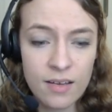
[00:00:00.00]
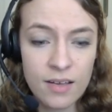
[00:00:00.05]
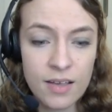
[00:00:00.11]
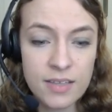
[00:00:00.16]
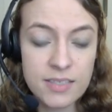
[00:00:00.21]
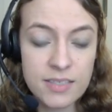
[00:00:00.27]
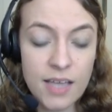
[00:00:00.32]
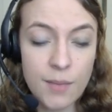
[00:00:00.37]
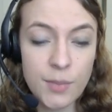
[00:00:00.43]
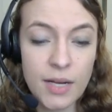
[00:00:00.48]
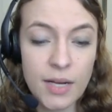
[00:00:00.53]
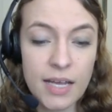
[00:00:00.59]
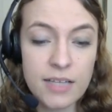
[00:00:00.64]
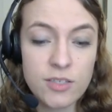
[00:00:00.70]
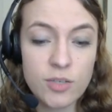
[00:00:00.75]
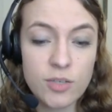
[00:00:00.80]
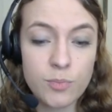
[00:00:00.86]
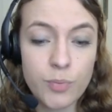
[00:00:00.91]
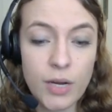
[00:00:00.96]
Simon
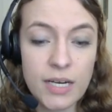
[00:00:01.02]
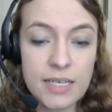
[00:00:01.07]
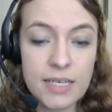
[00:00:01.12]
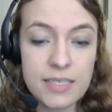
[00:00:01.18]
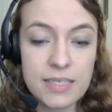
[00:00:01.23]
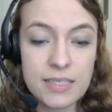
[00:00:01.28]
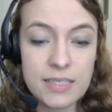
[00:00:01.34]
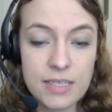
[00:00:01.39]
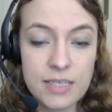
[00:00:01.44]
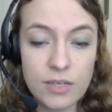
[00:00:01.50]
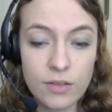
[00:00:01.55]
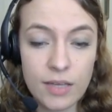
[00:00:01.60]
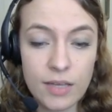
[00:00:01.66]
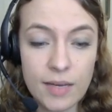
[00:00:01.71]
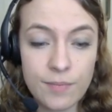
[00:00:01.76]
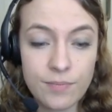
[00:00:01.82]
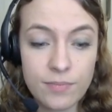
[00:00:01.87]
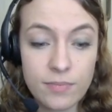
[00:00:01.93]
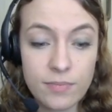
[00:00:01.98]
answered Brady
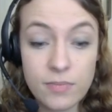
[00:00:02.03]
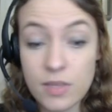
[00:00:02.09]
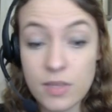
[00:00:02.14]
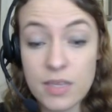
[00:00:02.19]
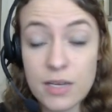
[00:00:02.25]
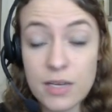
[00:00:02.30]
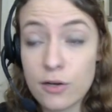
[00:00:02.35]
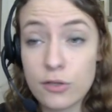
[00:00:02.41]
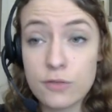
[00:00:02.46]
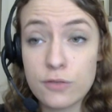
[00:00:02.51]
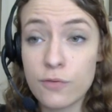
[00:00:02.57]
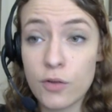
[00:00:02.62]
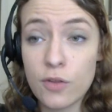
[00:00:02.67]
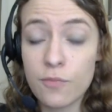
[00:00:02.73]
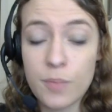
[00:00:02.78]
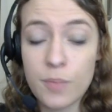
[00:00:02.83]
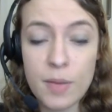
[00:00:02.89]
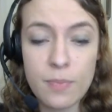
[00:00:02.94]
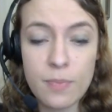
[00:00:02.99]
sincerely. The theater's full
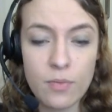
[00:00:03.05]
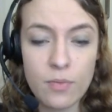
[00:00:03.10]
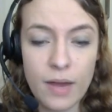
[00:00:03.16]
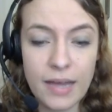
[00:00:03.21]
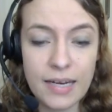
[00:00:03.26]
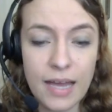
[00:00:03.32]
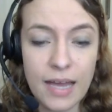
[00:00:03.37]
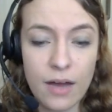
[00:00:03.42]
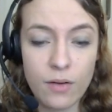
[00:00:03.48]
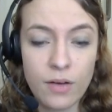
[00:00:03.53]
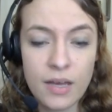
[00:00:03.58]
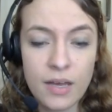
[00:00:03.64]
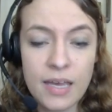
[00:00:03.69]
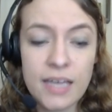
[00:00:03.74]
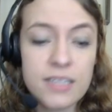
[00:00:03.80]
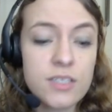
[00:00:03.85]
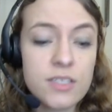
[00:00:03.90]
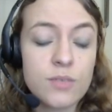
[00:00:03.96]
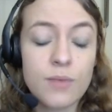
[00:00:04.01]
of people right now.
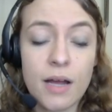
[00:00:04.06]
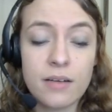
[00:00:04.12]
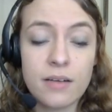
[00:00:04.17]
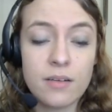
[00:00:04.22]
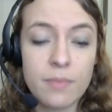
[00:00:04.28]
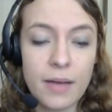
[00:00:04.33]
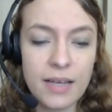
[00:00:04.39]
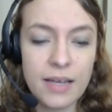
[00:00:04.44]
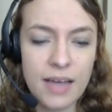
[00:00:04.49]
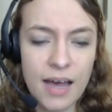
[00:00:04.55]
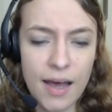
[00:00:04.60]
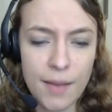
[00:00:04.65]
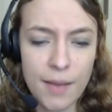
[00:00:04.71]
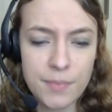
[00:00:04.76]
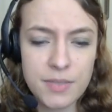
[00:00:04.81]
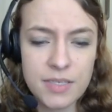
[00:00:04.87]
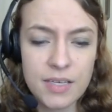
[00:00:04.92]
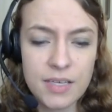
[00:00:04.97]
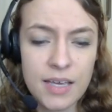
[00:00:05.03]
It's surrounded by
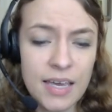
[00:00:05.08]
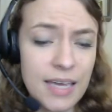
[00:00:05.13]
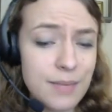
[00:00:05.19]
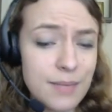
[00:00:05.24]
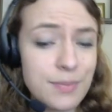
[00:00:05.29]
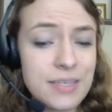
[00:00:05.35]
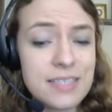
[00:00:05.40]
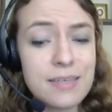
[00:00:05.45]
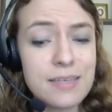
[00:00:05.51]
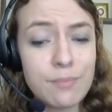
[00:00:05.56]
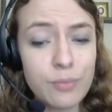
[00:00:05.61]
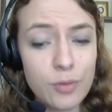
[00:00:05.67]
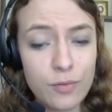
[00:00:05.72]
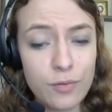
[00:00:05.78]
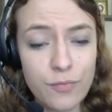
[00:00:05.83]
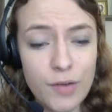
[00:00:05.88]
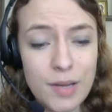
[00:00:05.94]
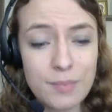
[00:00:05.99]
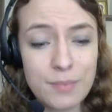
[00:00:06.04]
cops. It'd be simpler
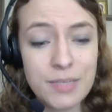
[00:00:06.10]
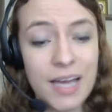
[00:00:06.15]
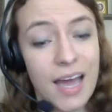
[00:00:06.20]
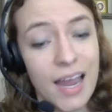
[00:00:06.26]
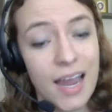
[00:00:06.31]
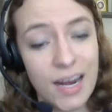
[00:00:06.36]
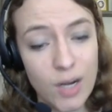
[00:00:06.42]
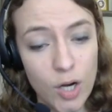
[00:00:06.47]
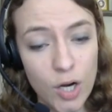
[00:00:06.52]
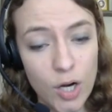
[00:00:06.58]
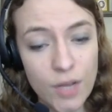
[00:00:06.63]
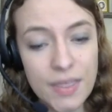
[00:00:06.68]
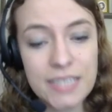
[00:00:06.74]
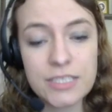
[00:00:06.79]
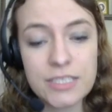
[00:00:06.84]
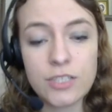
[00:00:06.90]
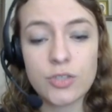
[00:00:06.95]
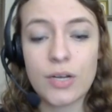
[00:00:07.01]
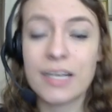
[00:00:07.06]
for him to hide her than
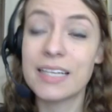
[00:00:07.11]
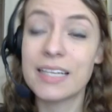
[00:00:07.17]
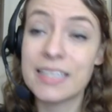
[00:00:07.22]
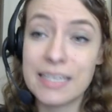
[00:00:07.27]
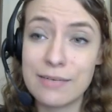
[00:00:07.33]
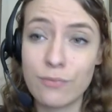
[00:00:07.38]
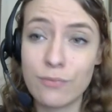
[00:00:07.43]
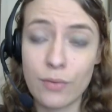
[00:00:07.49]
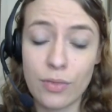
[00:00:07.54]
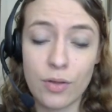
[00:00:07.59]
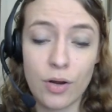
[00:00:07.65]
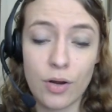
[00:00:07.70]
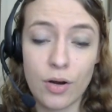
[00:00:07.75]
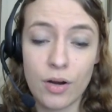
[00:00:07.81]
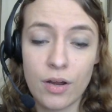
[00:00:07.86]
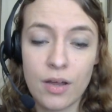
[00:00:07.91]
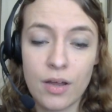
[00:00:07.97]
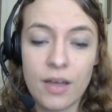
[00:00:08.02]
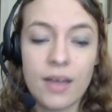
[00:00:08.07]
to try to leave with her.
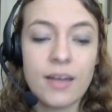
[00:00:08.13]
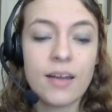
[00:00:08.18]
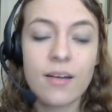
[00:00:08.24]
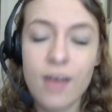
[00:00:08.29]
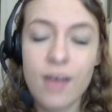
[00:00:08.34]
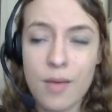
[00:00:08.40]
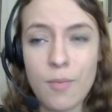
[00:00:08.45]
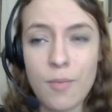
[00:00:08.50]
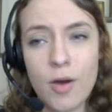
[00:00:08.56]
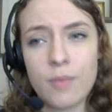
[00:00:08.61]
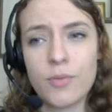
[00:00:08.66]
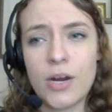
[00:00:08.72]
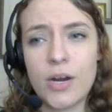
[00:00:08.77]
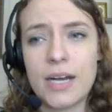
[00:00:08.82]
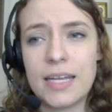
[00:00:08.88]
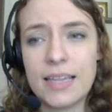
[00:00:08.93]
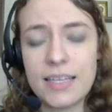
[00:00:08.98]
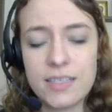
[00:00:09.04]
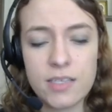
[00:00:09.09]
Now come on,
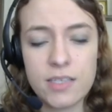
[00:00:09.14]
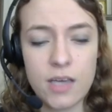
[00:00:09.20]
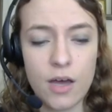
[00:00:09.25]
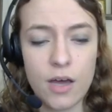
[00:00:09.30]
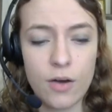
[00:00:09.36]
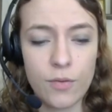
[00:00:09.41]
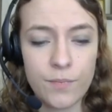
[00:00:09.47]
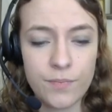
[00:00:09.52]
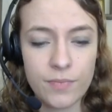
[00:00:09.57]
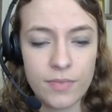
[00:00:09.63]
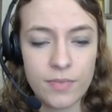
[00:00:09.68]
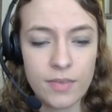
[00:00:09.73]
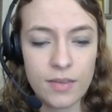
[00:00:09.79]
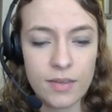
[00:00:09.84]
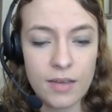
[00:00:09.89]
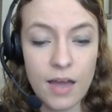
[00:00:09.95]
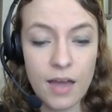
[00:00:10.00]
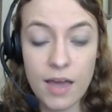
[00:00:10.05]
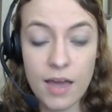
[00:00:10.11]
Brady, let's go.
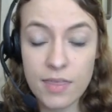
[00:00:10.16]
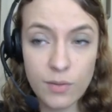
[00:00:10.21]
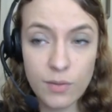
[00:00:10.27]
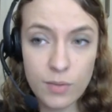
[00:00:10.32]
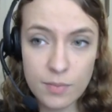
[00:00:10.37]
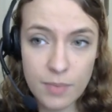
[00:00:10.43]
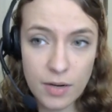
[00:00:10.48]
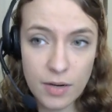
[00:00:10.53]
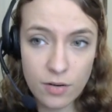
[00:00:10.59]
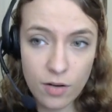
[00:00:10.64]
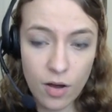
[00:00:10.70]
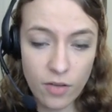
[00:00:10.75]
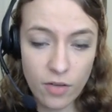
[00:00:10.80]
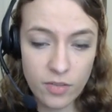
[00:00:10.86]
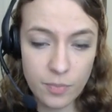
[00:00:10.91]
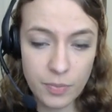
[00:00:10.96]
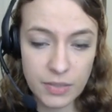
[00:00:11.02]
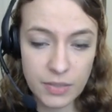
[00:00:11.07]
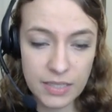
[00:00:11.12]
I think we'd better call
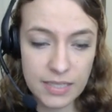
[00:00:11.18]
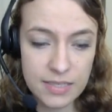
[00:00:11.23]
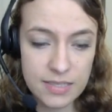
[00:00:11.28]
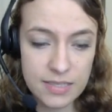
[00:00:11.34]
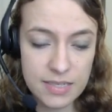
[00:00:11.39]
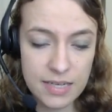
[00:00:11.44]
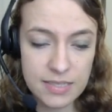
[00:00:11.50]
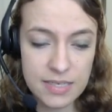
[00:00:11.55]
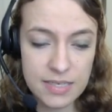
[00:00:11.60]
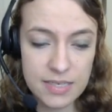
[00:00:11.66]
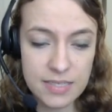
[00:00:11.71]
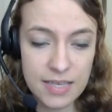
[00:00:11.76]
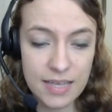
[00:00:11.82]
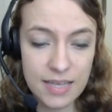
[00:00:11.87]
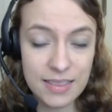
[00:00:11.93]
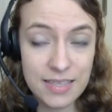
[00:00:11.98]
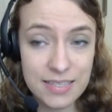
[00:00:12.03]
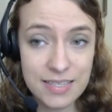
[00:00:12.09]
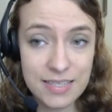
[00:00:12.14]
the police, Nancy said.
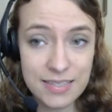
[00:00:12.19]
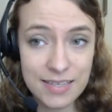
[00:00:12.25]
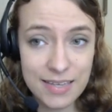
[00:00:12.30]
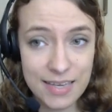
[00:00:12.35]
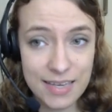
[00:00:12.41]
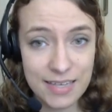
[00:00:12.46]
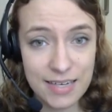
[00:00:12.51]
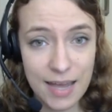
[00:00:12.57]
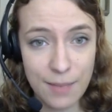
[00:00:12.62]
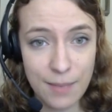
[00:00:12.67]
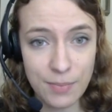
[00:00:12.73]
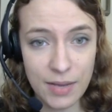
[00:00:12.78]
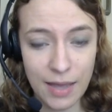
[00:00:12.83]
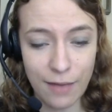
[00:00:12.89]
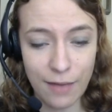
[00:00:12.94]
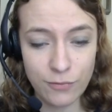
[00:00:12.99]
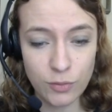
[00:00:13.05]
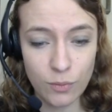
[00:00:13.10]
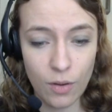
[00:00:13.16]
This is a kidnapping
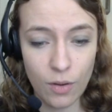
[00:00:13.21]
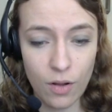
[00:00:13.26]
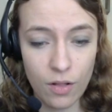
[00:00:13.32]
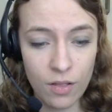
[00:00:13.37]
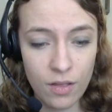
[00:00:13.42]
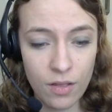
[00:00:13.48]
after all.